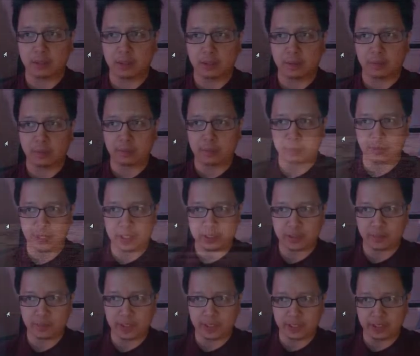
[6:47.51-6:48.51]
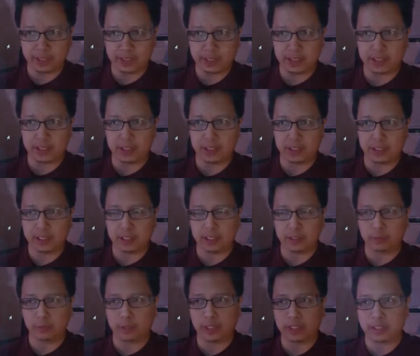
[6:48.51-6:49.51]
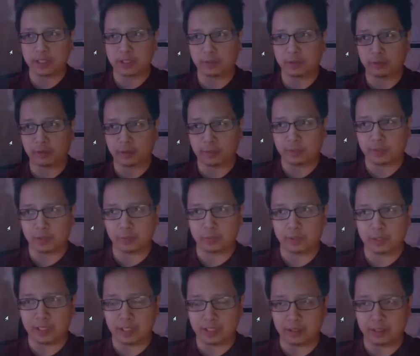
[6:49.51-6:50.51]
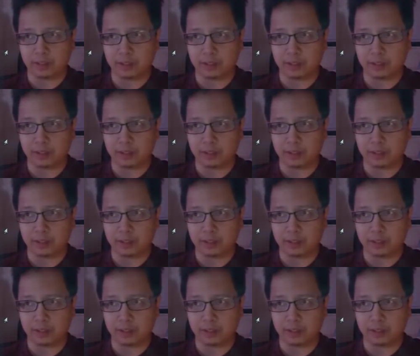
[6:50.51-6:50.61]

Remember, it has to be consistent, otherwise your crypto will not